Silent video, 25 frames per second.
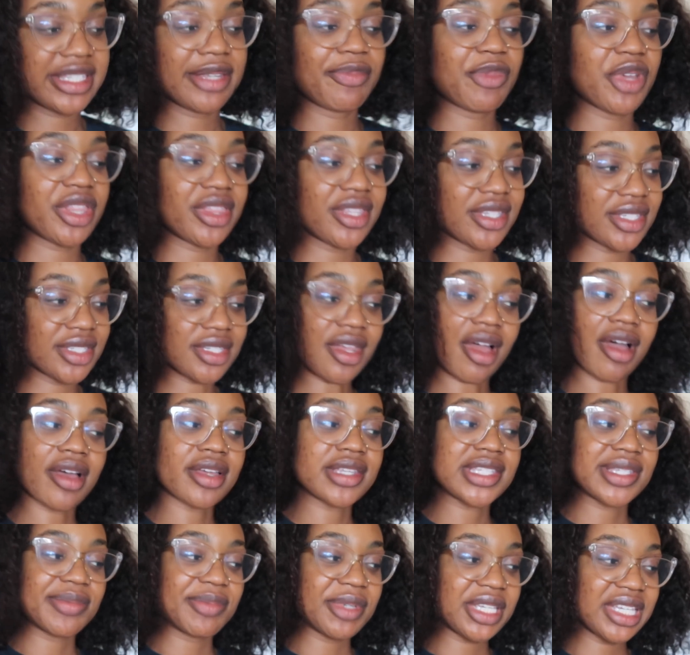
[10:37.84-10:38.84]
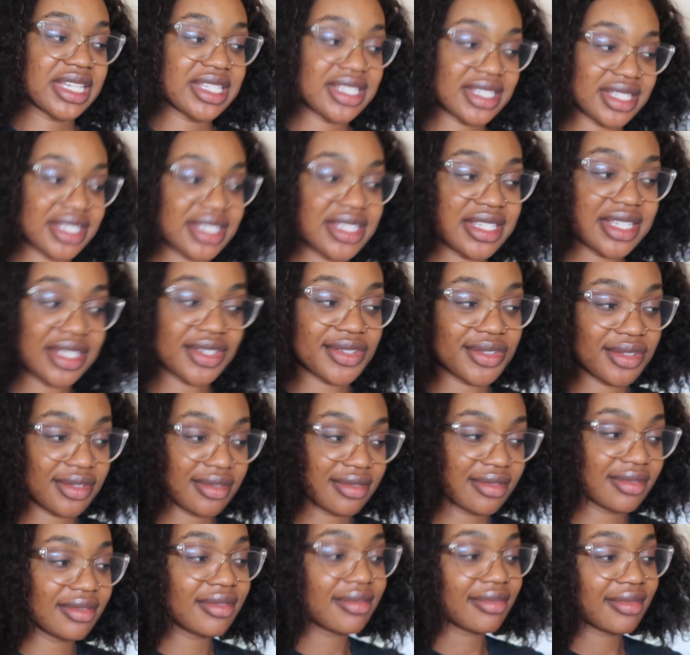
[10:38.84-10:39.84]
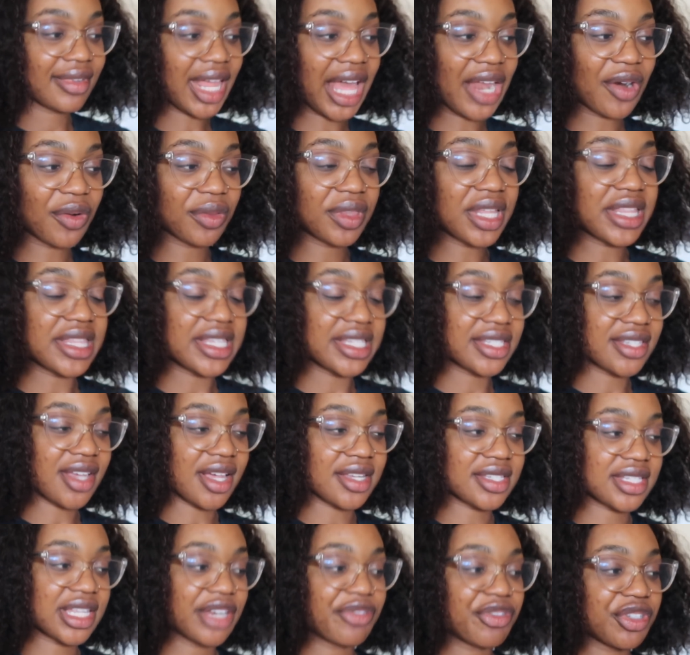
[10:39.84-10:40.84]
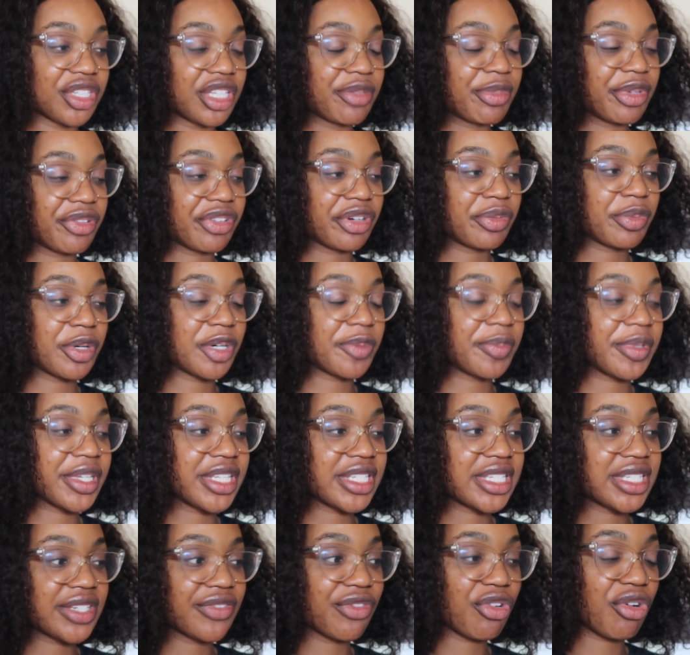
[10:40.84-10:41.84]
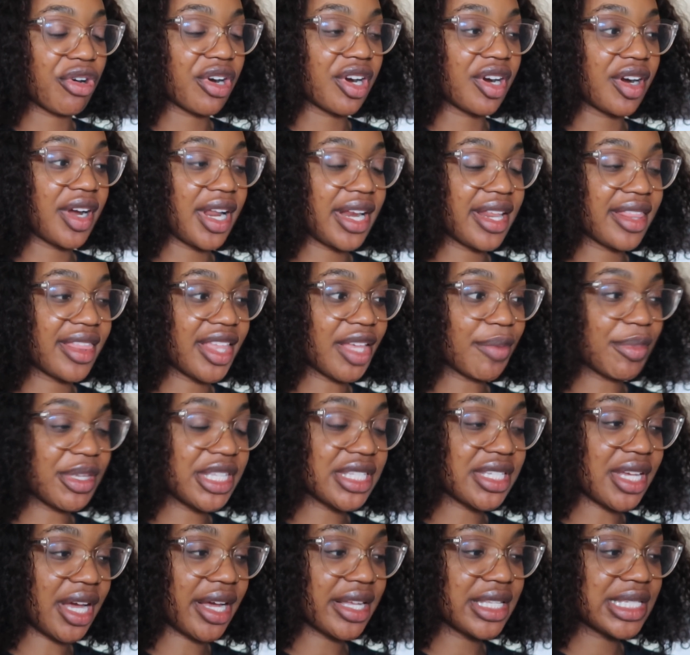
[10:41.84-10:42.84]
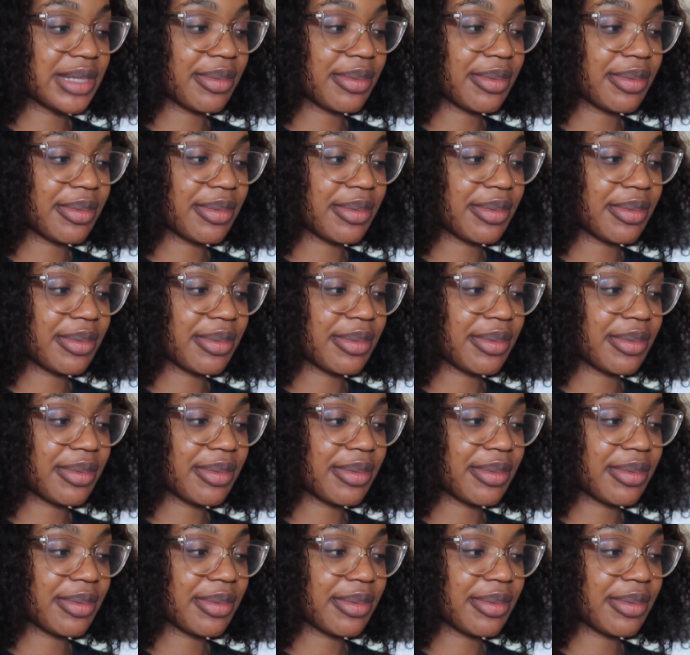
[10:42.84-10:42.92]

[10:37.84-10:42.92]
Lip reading: them with the sauce because I don't think the sauce can really be repurposed for anything besides